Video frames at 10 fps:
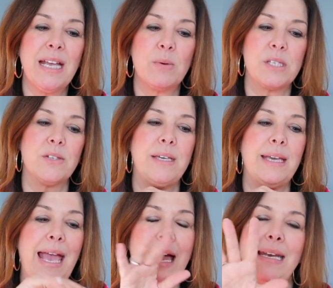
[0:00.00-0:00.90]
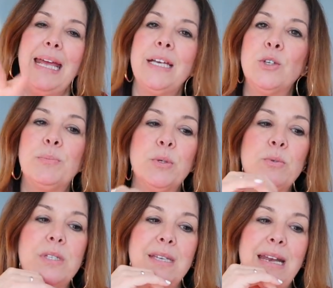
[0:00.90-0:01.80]
I was looking at ankle
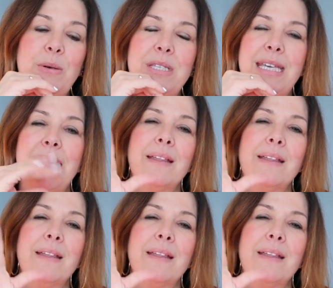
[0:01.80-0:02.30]
boots, and I was thinking